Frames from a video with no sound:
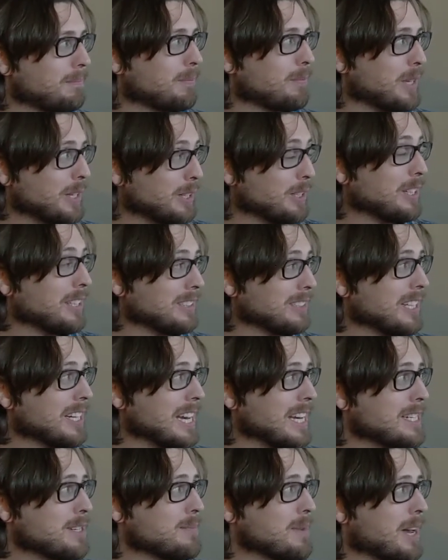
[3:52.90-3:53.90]
there is an
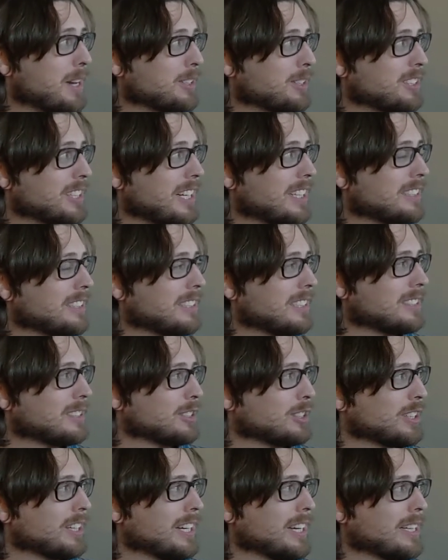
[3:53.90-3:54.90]
antimatter
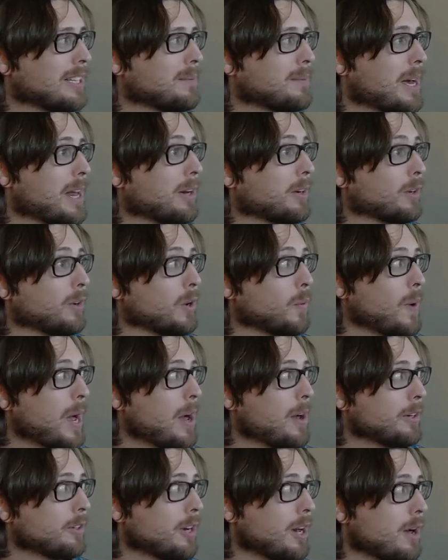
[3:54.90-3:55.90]
scientist looking at the matter and going,
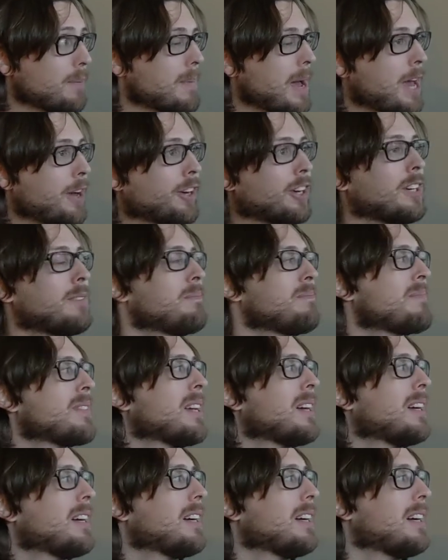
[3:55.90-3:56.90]
wow, I created matter.
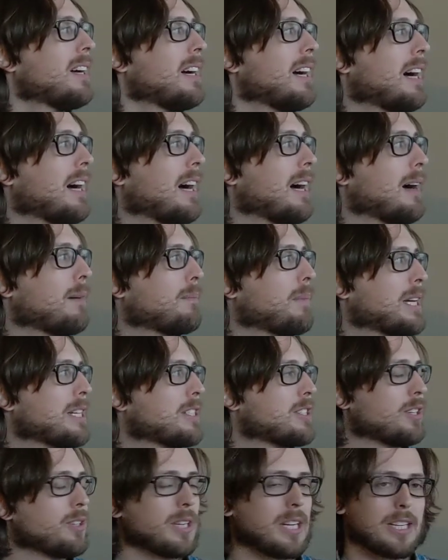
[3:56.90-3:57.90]

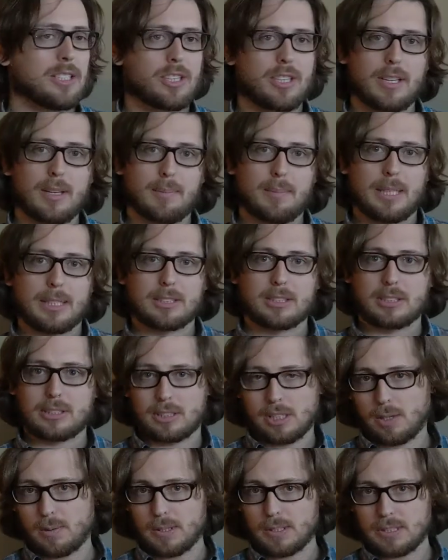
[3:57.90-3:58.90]
But to each of them,
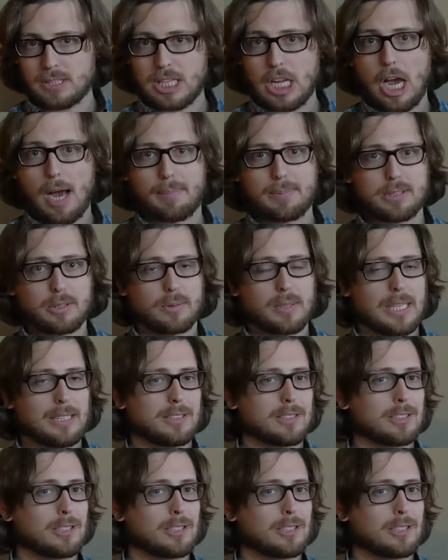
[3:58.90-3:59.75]
it's always the opposite, right?